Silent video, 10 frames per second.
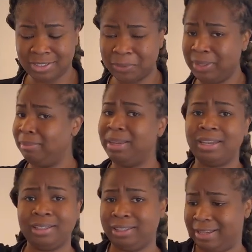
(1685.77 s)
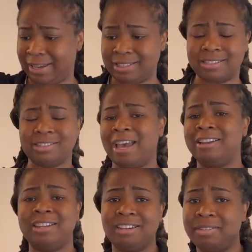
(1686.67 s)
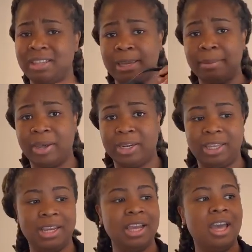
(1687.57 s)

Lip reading: So immediately, yes, I didn't even think about it.